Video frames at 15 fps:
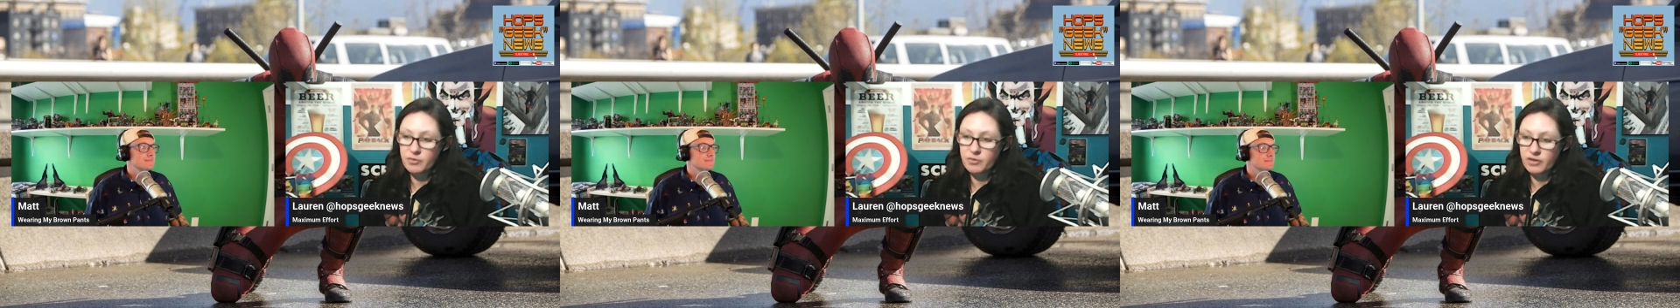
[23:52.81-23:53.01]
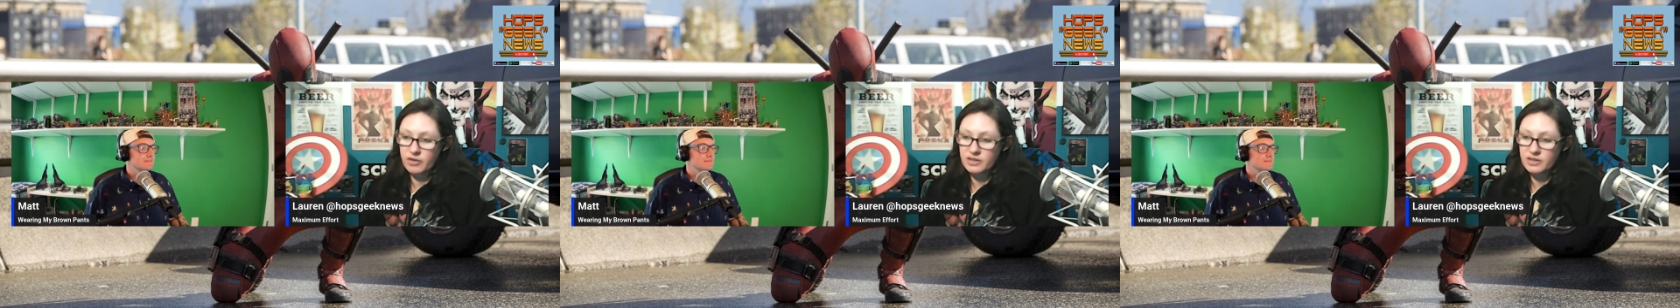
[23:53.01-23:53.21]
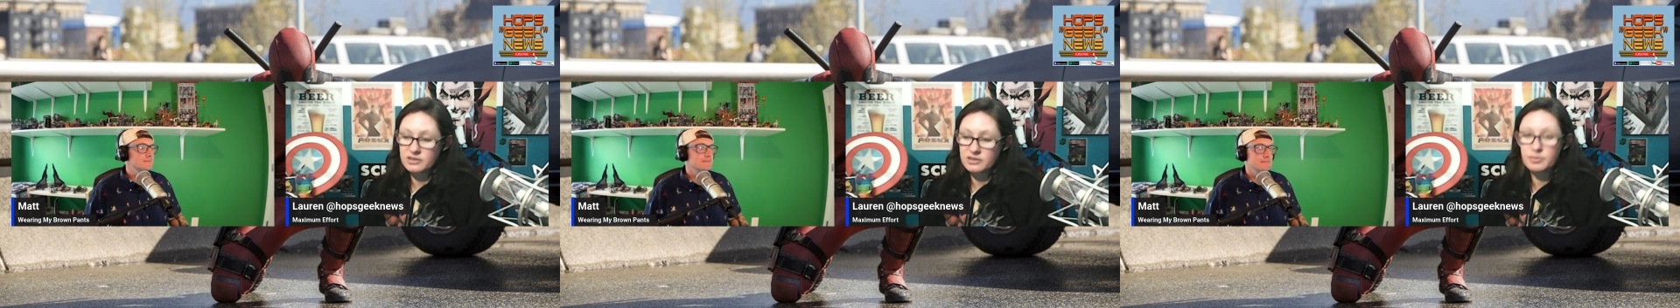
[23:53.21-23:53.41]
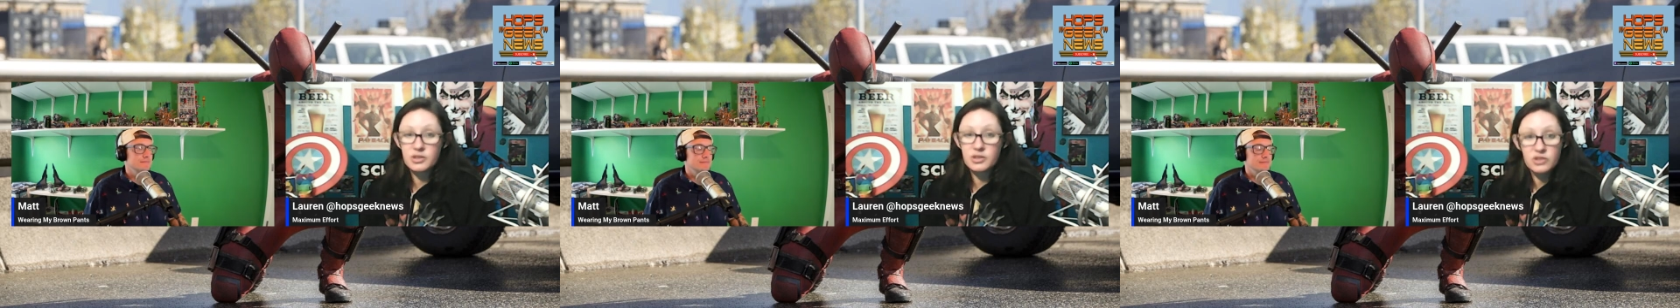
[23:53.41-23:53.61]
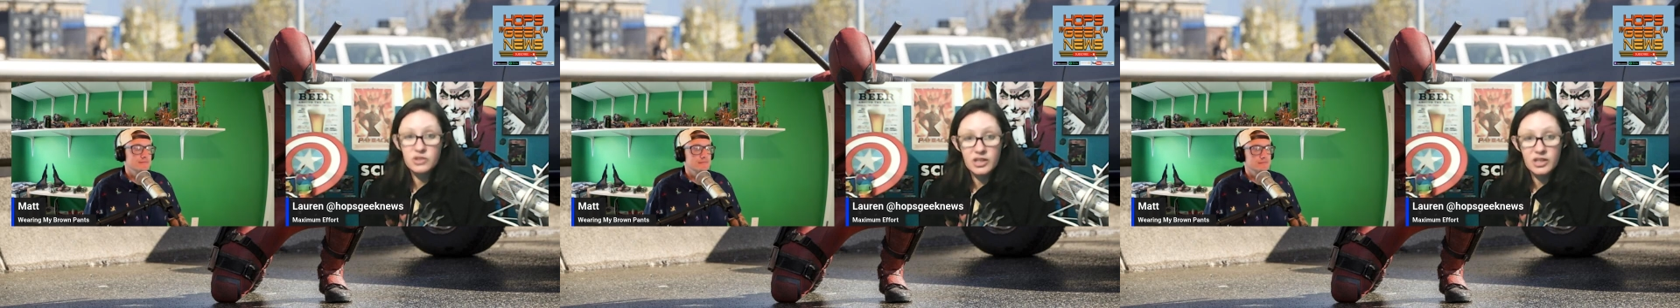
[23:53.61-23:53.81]
friends,
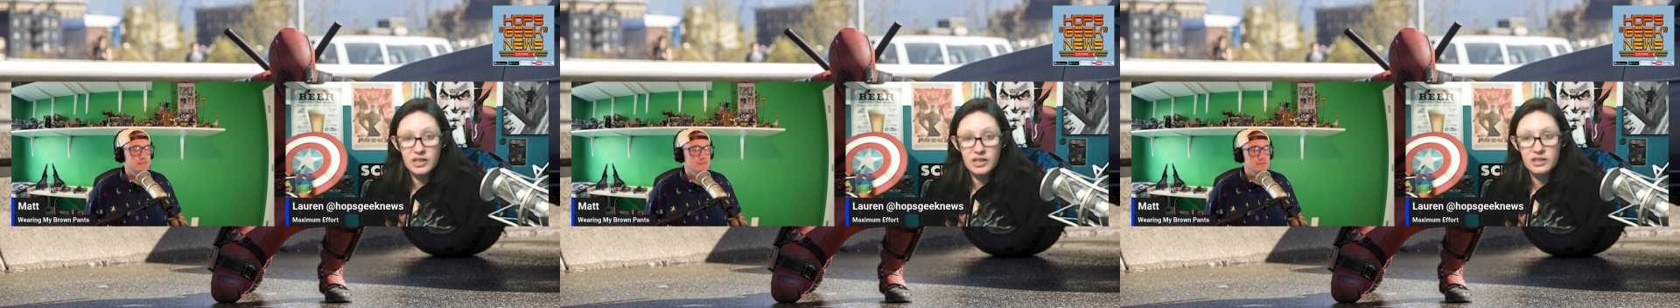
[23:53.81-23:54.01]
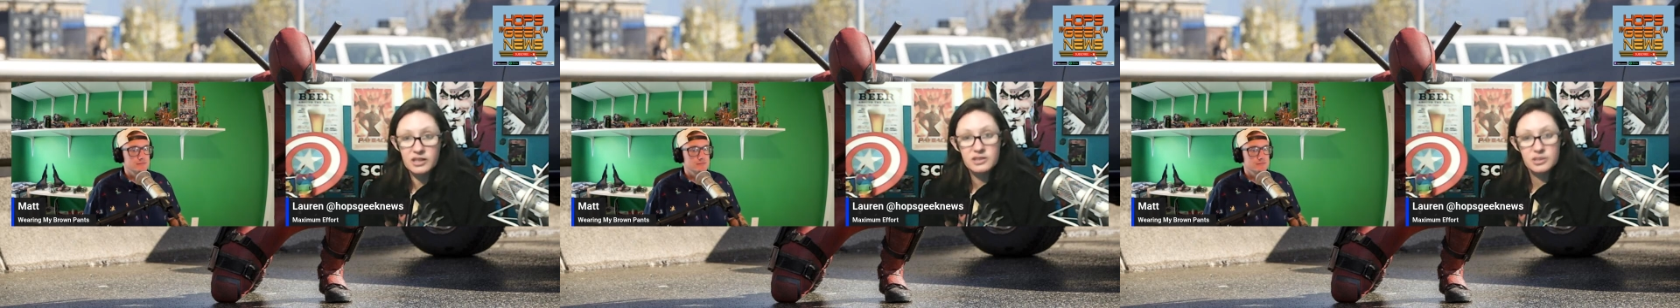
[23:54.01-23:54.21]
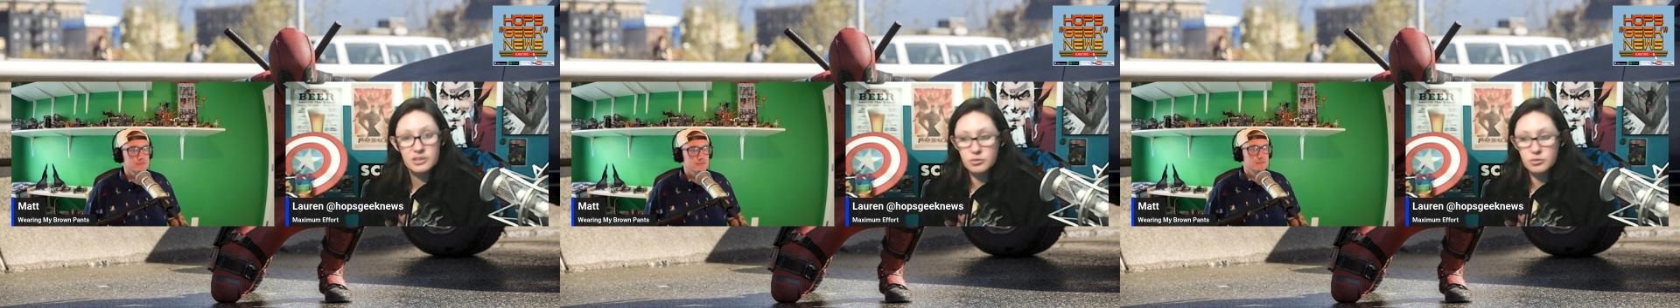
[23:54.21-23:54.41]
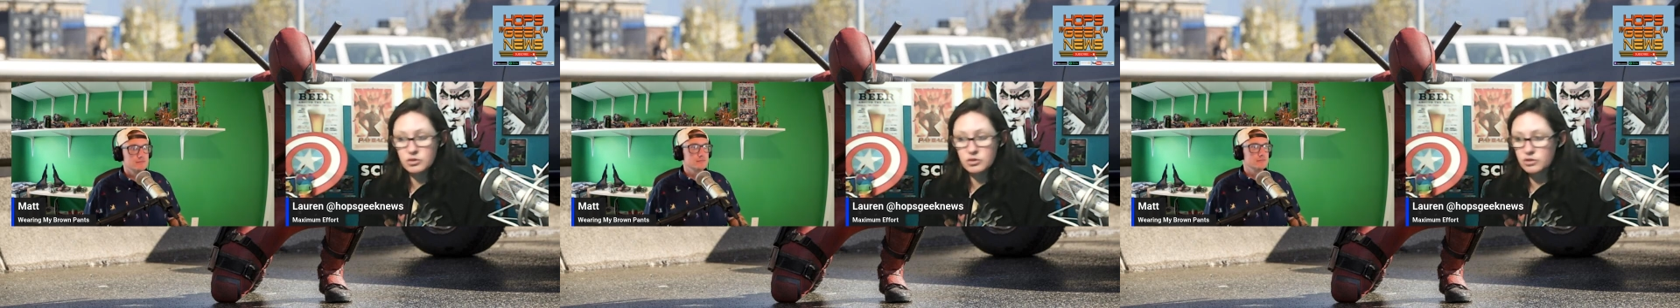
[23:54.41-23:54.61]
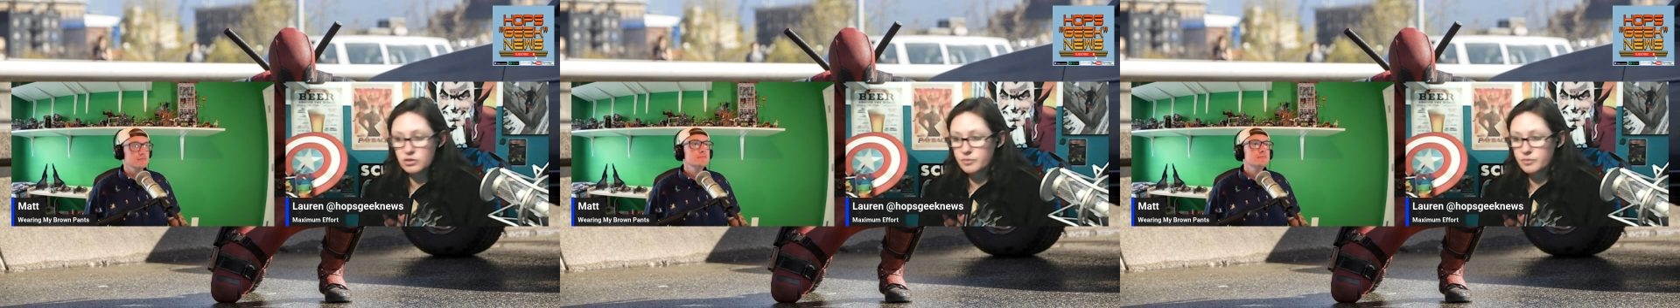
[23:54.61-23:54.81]
much like in Deadpool
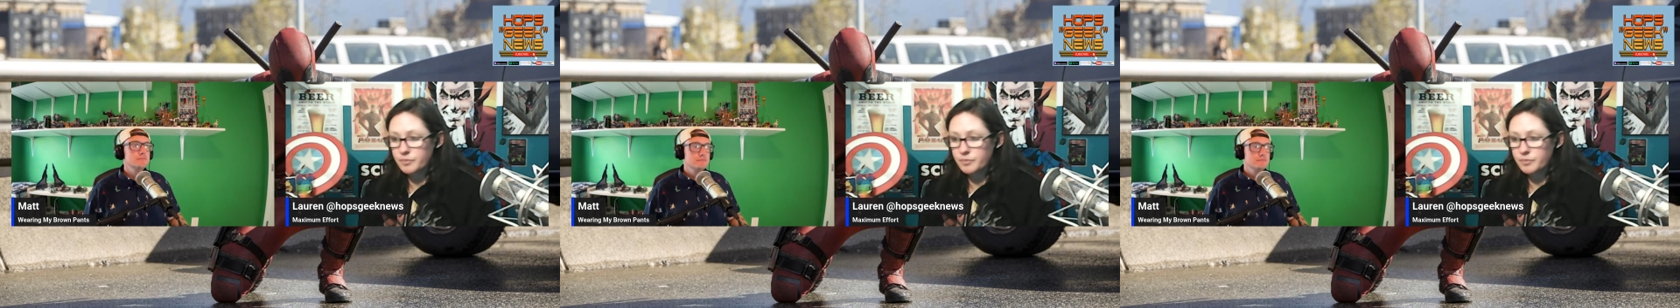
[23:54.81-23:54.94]
2.